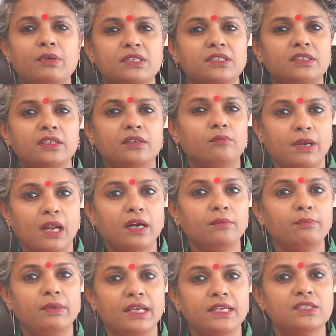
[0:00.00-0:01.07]
present in
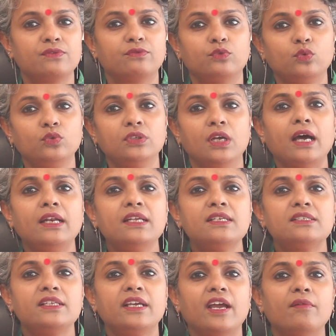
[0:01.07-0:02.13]
plant-based food
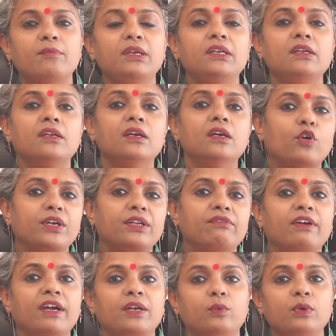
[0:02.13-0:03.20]
unless they have been
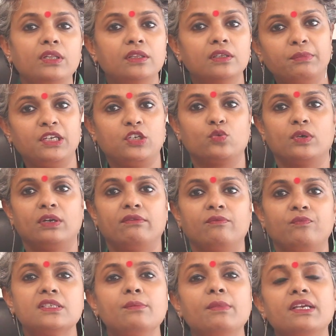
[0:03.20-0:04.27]
fortified with
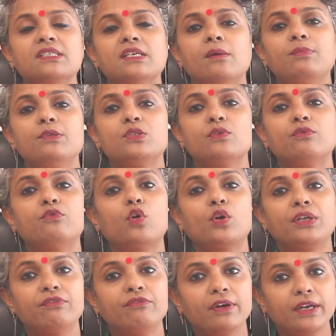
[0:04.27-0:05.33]
B12. Some examples of
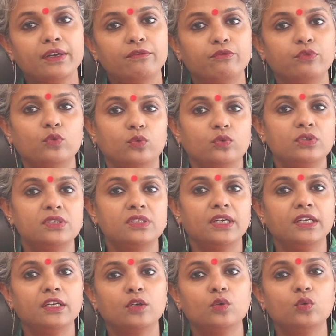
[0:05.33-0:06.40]
fortified foods
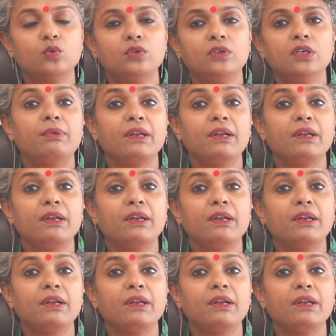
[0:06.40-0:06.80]
include